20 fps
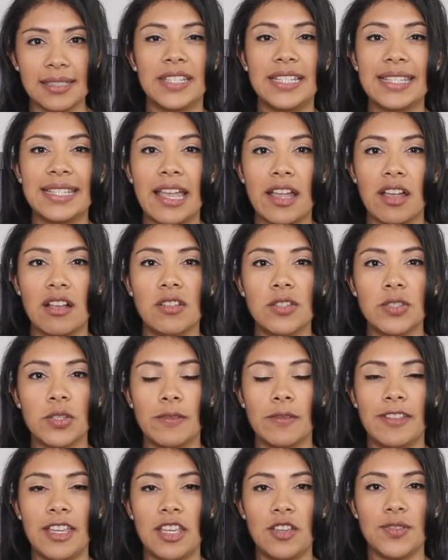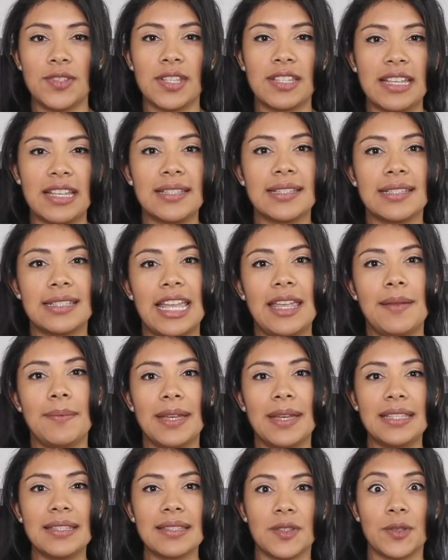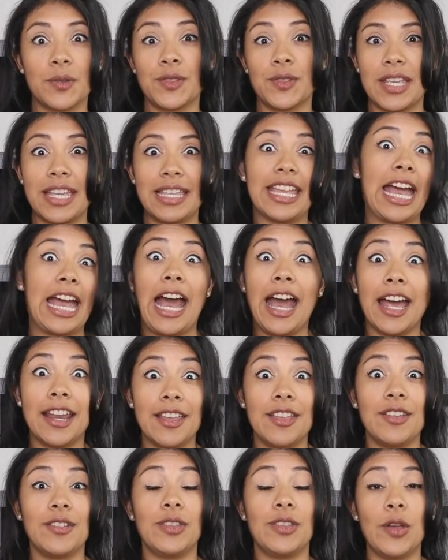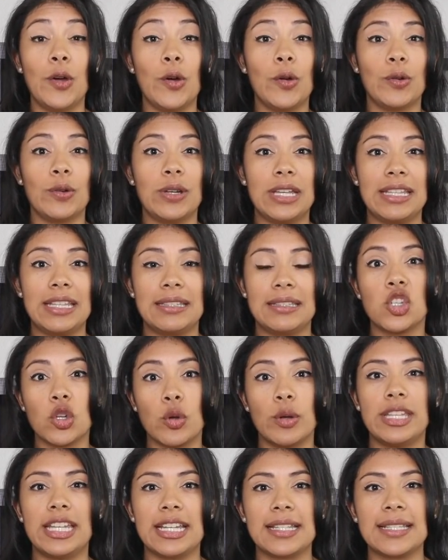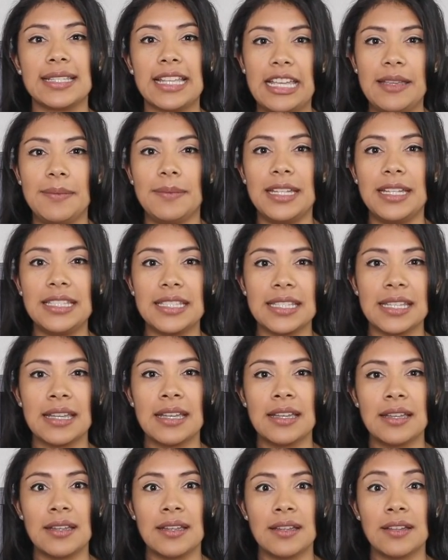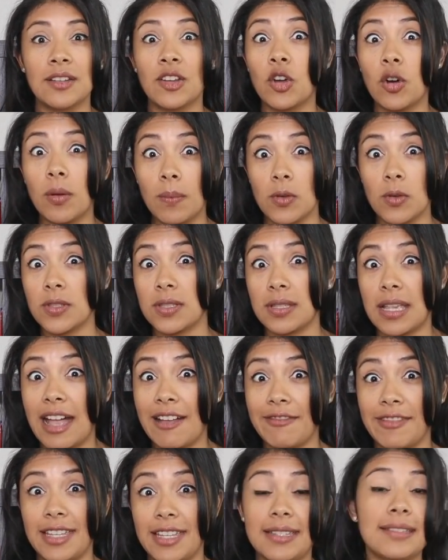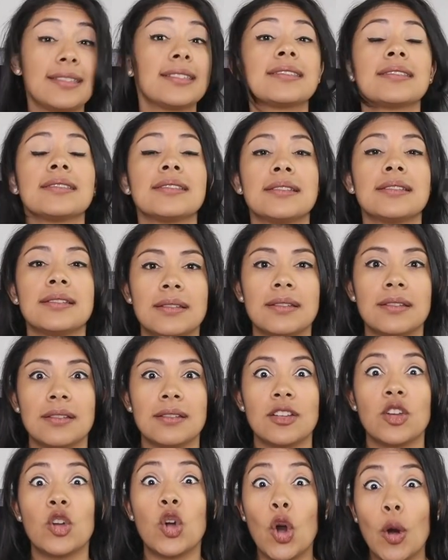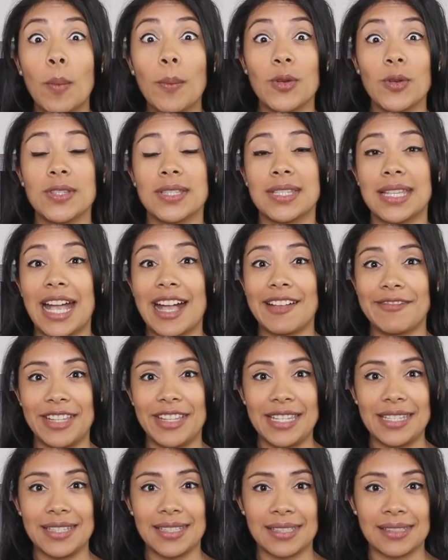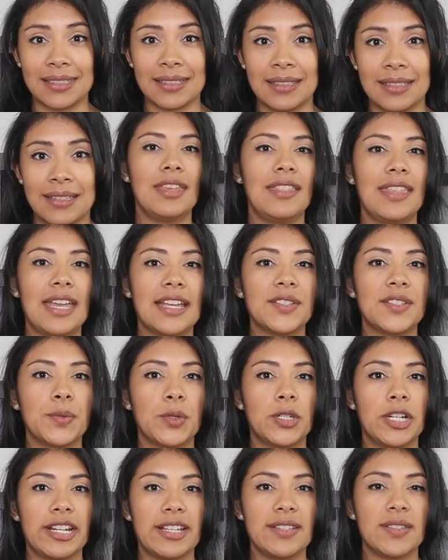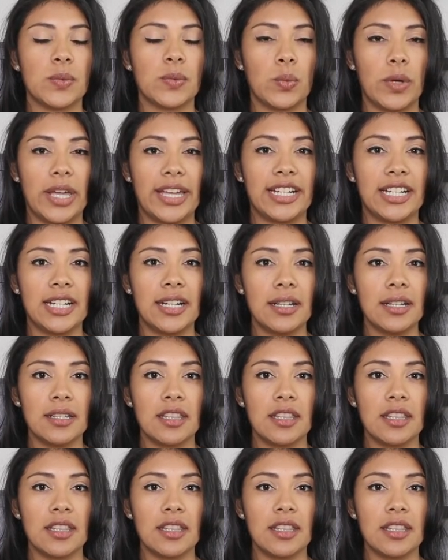This can also be used in a statement. So say, how do you know, and showing excitement. ¿Cómo sabes? ¿Cómo sabes? The next word is where.